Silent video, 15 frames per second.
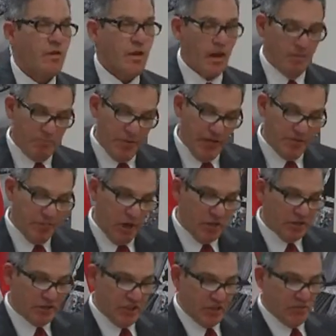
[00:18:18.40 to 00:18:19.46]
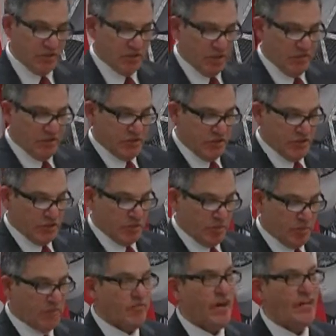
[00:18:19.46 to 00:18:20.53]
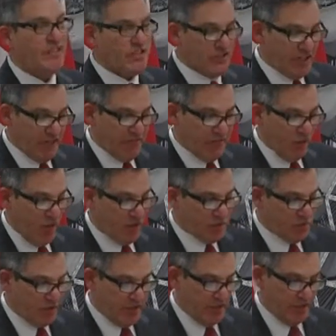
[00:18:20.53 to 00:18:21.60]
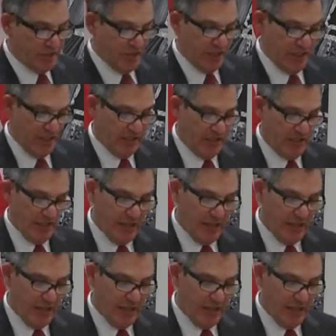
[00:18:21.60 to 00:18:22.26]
A big part of general services is to provide safe routes within the city.